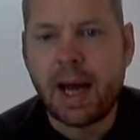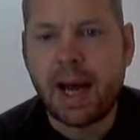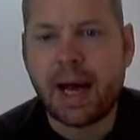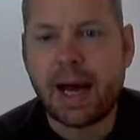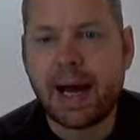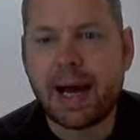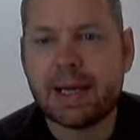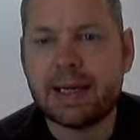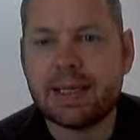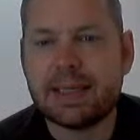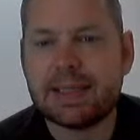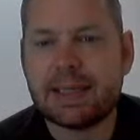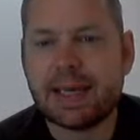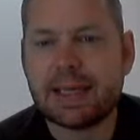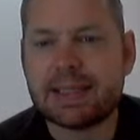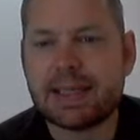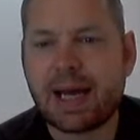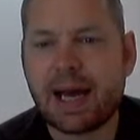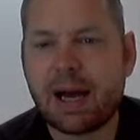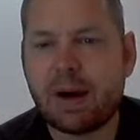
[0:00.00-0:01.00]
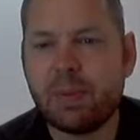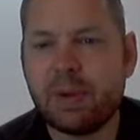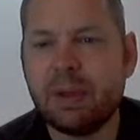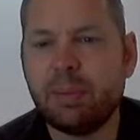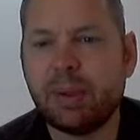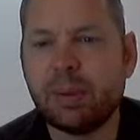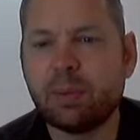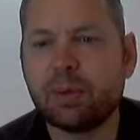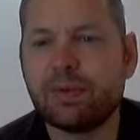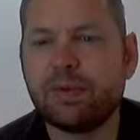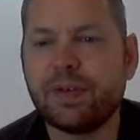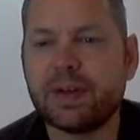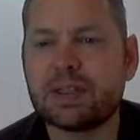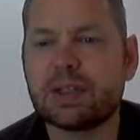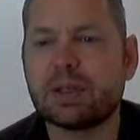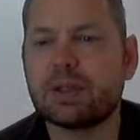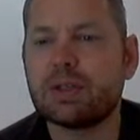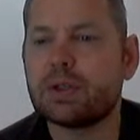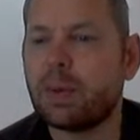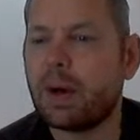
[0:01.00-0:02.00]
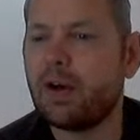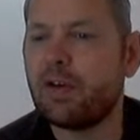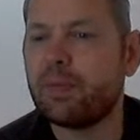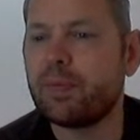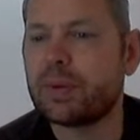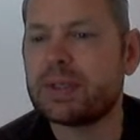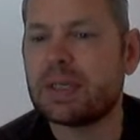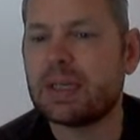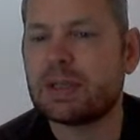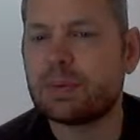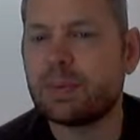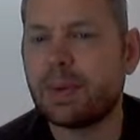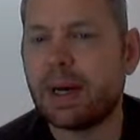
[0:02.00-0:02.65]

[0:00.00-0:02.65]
And it says how many people would fit on 12 buses?